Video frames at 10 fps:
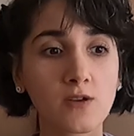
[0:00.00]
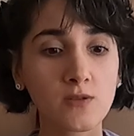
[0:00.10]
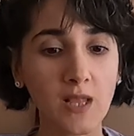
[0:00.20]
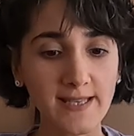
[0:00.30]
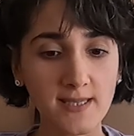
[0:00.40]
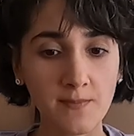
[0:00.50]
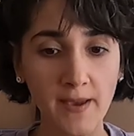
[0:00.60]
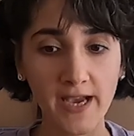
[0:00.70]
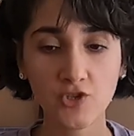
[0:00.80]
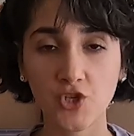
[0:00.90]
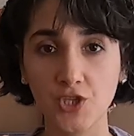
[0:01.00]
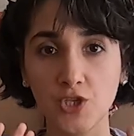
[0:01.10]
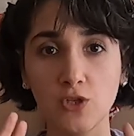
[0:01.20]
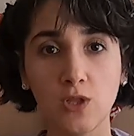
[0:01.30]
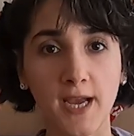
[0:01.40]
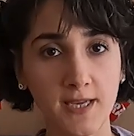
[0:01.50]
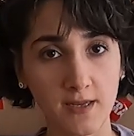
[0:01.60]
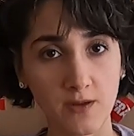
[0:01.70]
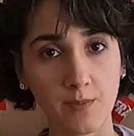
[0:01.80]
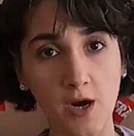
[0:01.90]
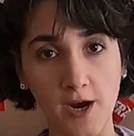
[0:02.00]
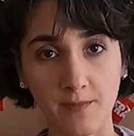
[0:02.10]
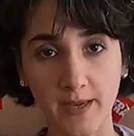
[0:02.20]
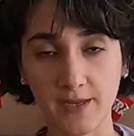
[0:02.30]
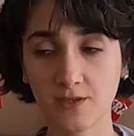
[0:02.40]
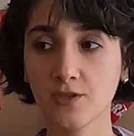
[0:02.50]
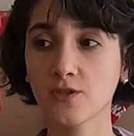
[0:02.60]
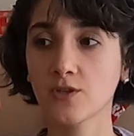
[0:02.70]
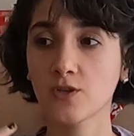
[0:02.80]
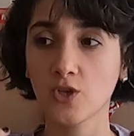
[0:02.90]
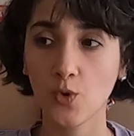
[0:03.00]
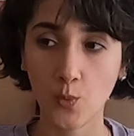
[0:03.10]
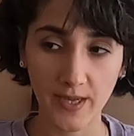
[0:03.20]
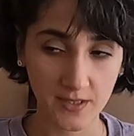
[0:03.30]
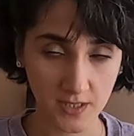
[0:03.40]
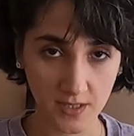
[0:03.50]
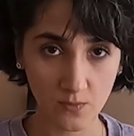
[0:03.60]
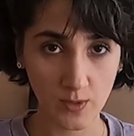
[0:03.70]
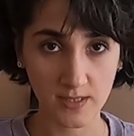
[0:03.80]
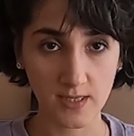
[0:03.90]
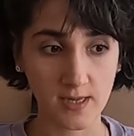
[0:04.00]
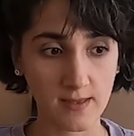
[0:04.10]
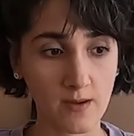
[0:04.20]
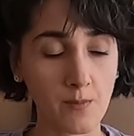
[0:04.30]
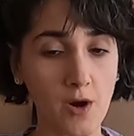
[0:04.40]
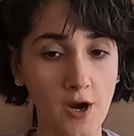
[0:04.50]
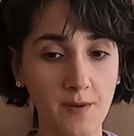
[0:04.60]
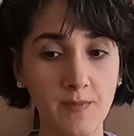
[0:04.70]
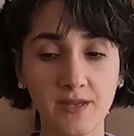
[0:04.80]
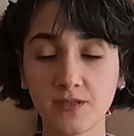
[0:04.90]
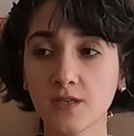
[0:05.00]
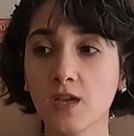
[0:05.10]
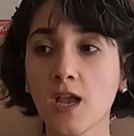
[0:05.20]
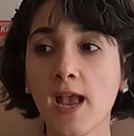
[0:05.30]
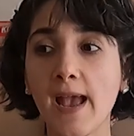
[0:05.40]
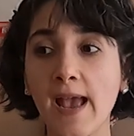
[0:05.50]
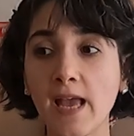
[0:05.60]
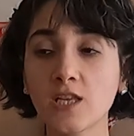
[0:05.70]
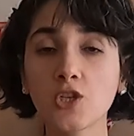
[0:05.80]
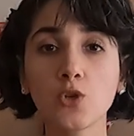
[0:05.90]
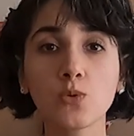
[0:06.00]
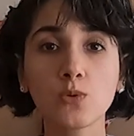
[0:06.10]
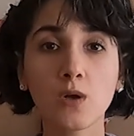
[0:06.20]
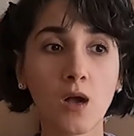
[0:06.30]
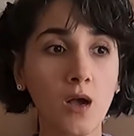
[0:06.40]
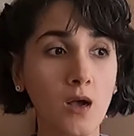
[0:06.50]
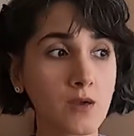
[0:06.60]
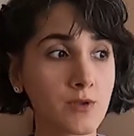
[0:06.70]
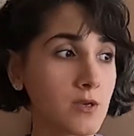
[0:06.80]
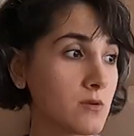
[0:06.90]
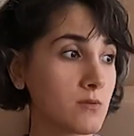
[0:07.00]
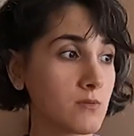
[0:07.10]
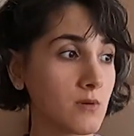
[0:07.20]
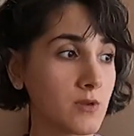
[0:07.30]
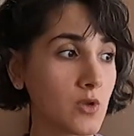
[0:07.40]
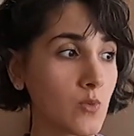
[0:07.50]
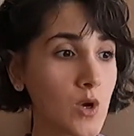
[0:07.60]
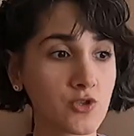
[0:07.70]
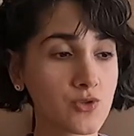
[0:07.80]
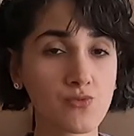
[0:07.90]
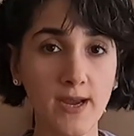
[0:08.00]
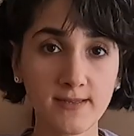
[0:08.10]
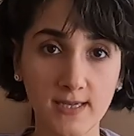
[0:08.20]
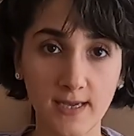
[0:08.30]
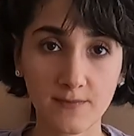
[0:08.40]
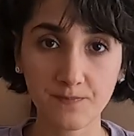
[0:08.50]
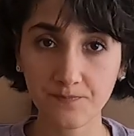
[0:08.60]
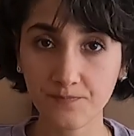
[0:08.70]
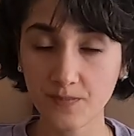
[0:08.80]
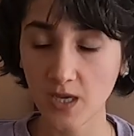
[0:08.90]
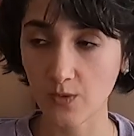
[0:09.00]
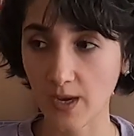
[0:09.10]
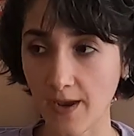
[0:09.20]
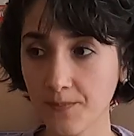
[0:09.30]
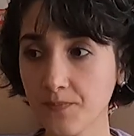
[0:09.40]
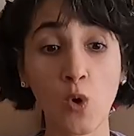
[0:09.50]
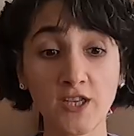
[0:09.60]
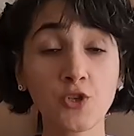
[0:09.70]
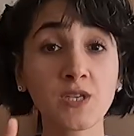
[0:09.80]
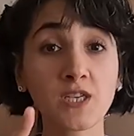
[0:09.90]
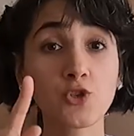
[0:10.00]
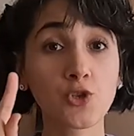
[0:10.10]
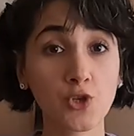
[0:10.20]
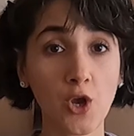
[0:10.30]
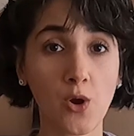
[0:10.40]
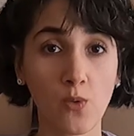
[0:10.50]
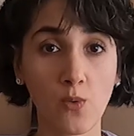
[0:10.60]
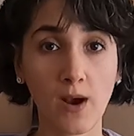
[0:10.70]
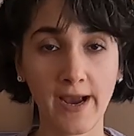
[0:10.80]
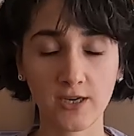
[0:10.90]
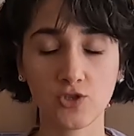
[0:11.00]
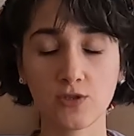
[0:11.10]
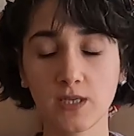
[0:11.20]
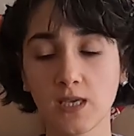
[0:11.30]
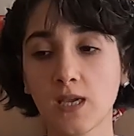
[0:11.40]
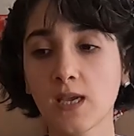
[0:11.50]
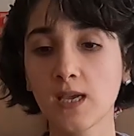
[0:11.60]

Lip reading: let's imagine you liked an apartment, you went and visited the apartment, and you want to rent it. Okay, what you need to know actually